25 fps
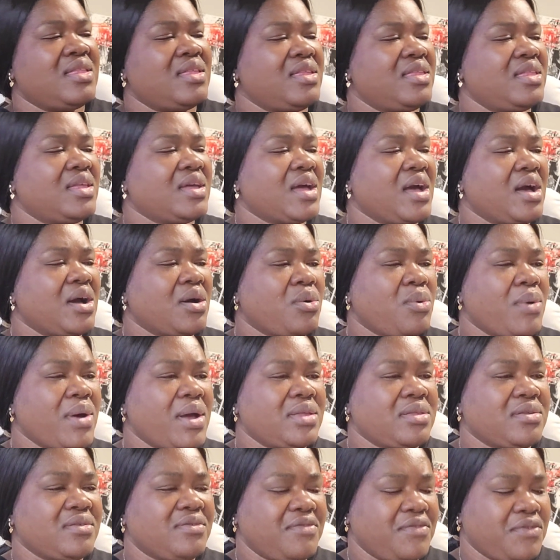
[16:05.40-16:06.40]
they got
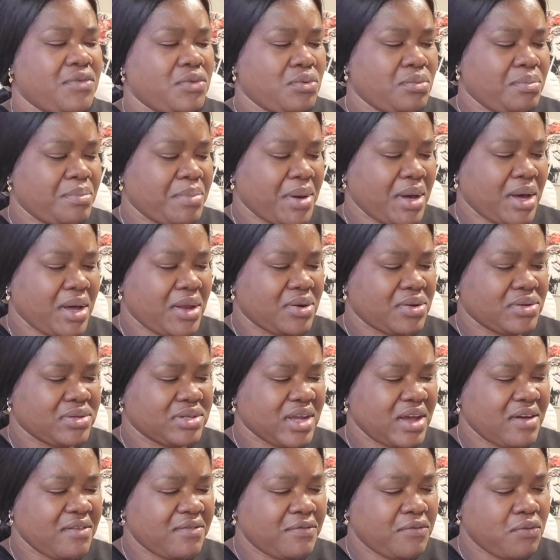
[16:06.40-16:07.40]
quite a few patterns.
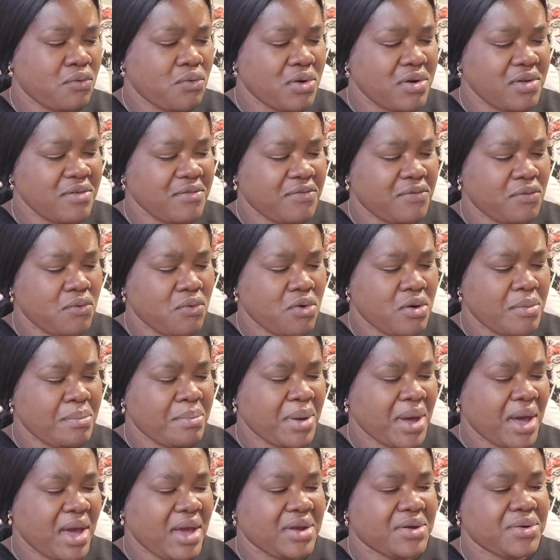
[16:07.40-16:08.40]
Got 44
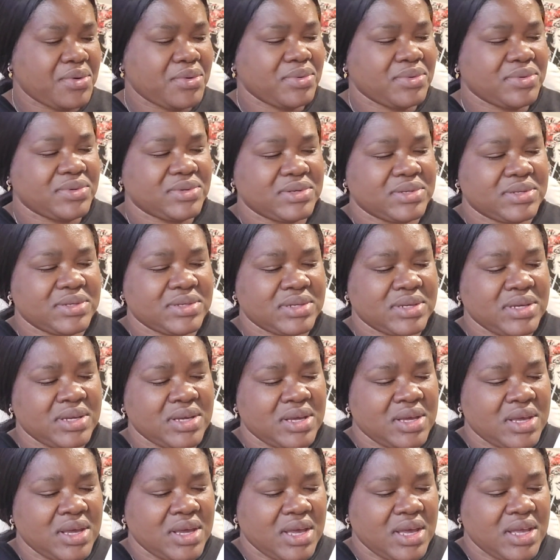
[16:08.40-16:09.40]
patterns,
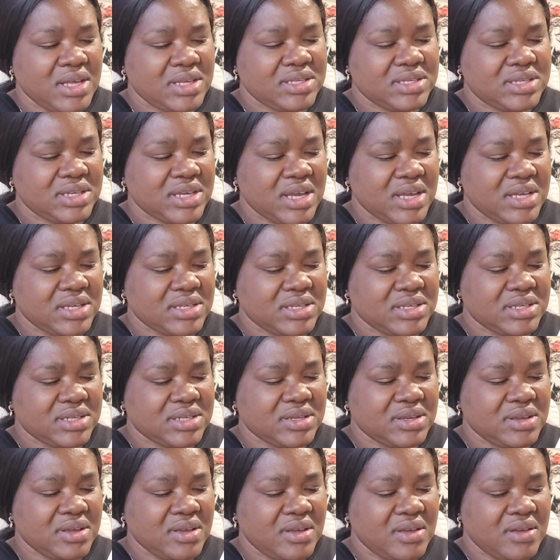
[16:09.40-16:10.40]
it says.
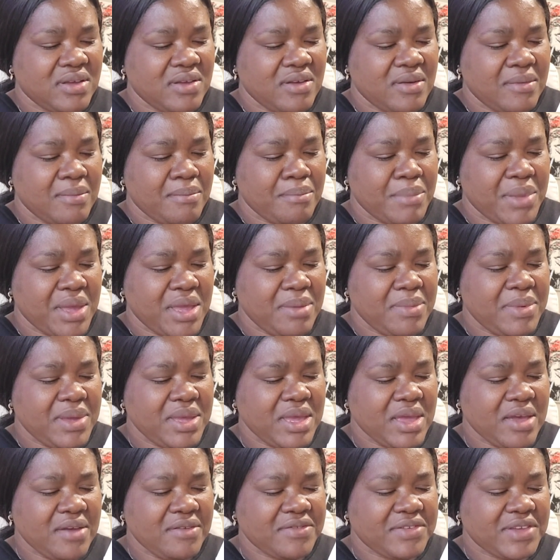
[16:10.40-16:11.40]
Baby
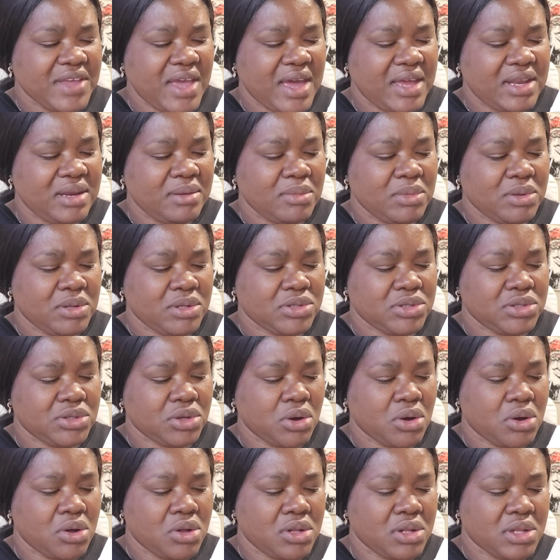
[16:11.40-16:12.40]
gifts, animal,
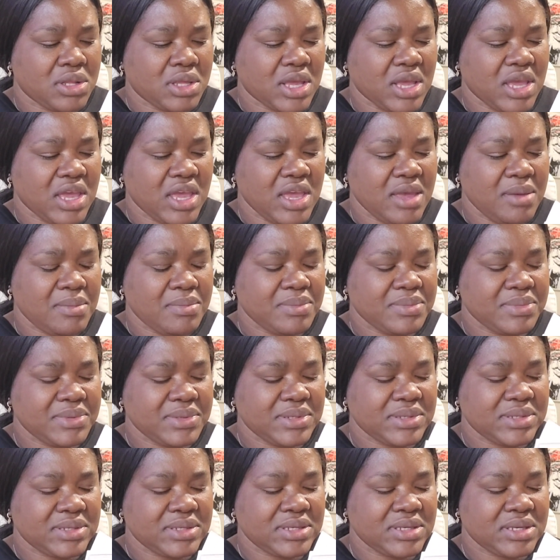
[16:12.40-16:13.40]
doll,
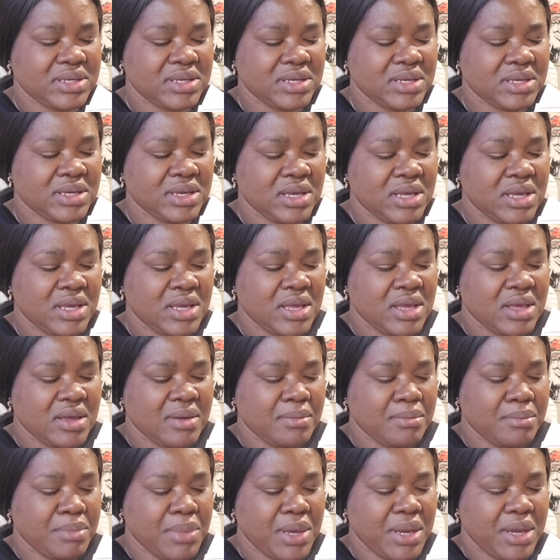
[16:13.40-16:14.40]
games,
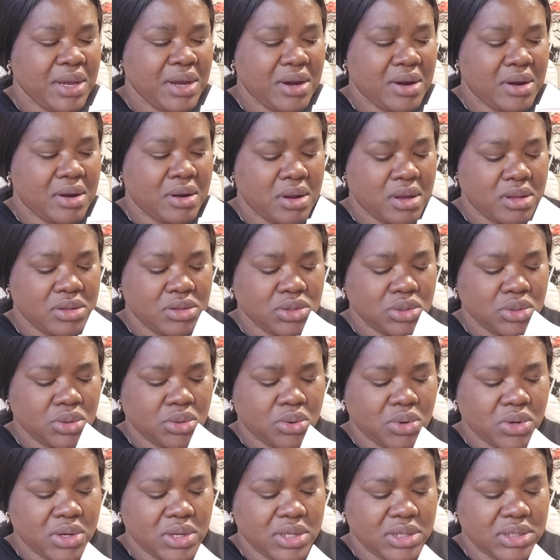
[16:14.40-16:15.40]
bear, and
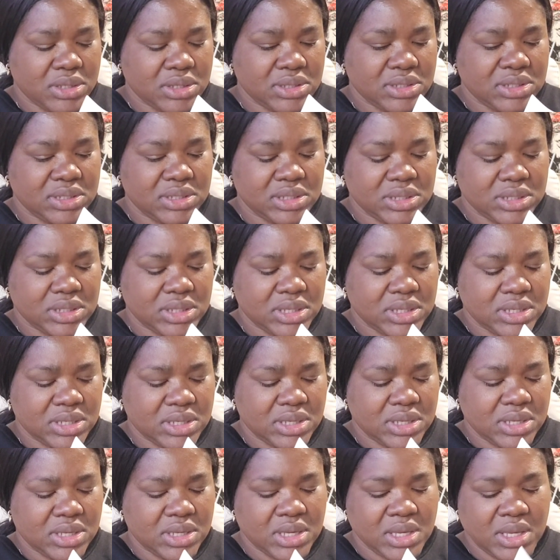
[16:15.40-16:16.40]
toys.
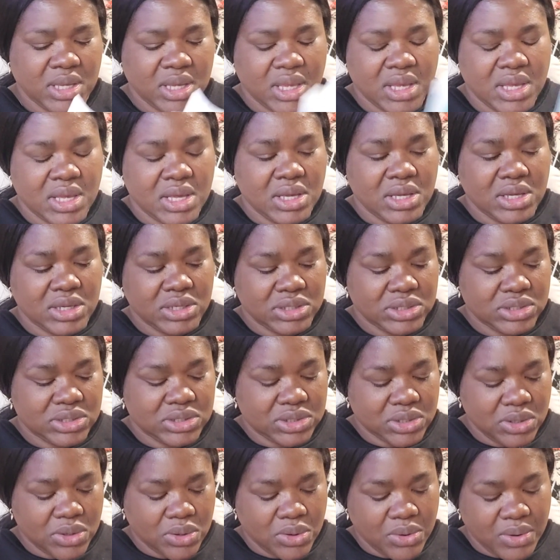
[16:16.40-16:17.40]

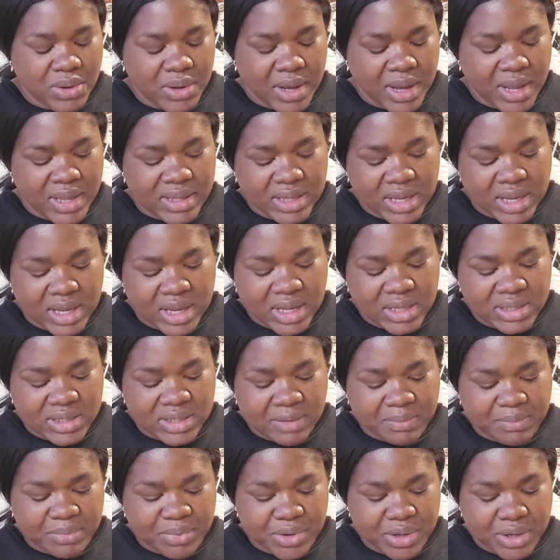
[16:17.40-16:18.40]
So I think it's a
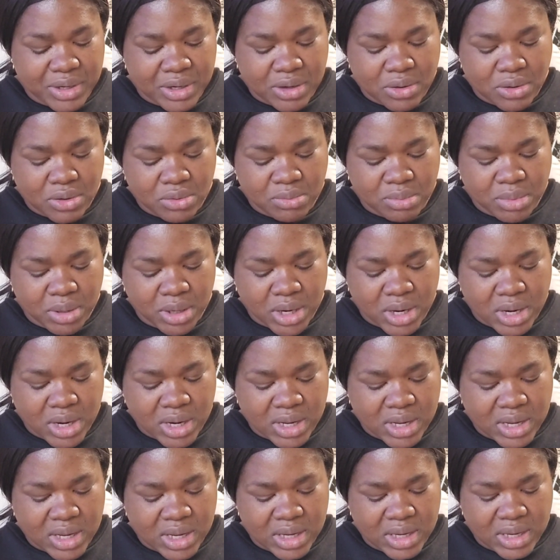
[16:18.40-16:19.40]
pretty good
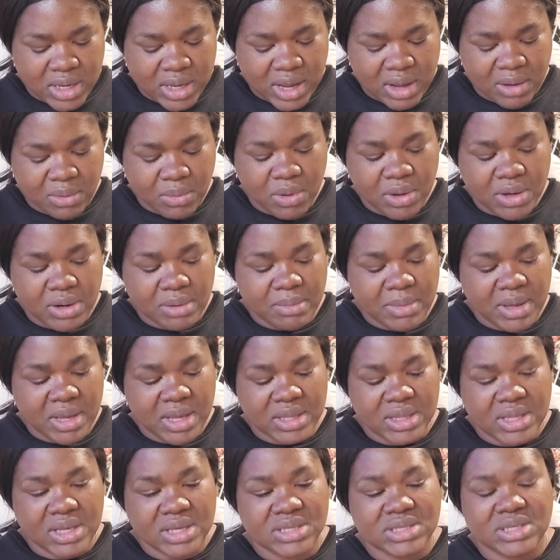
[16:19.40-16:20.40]
bargain. I want to
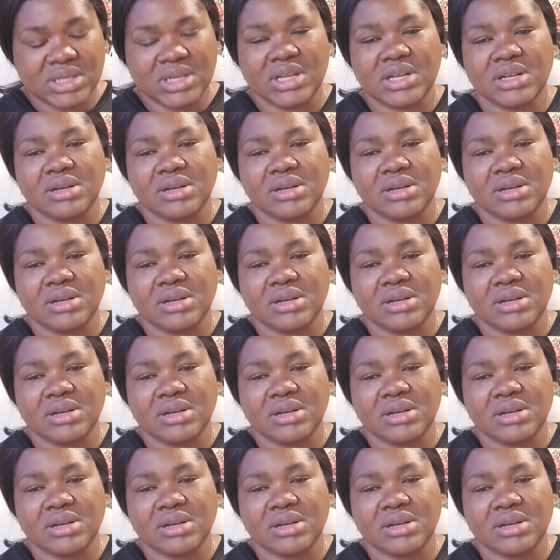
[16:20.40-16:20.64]
make this